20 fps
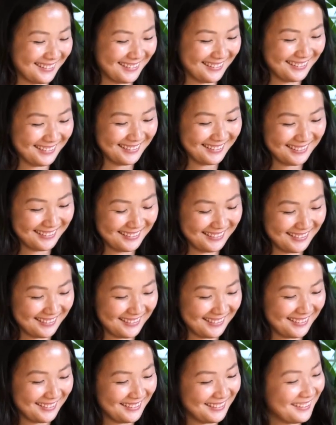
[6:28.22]

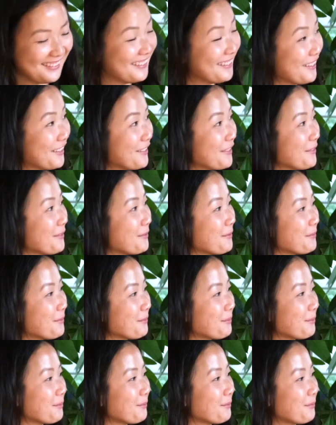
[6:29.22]

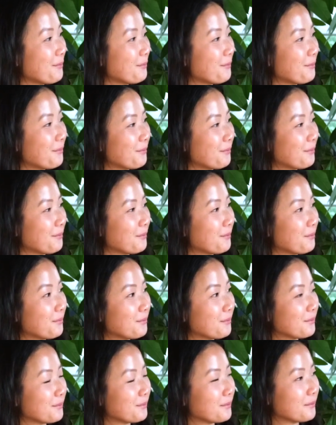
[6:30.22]

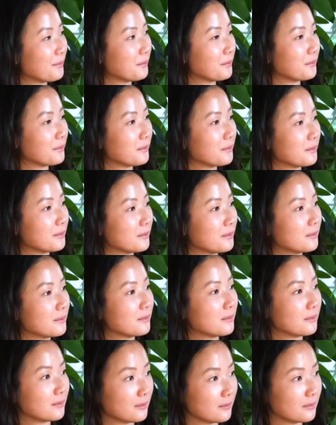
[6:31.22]

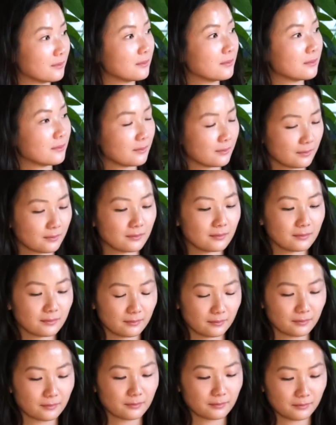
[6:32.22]

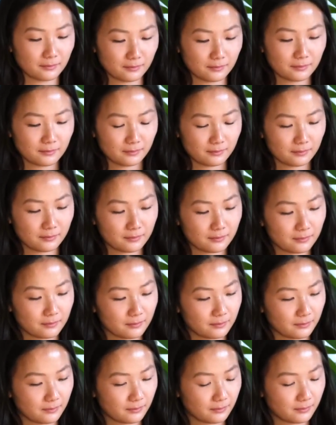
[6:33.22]

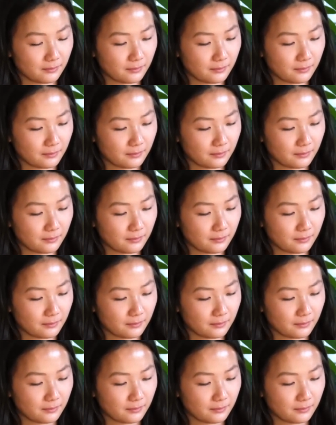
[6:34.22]
This person isn't speaking.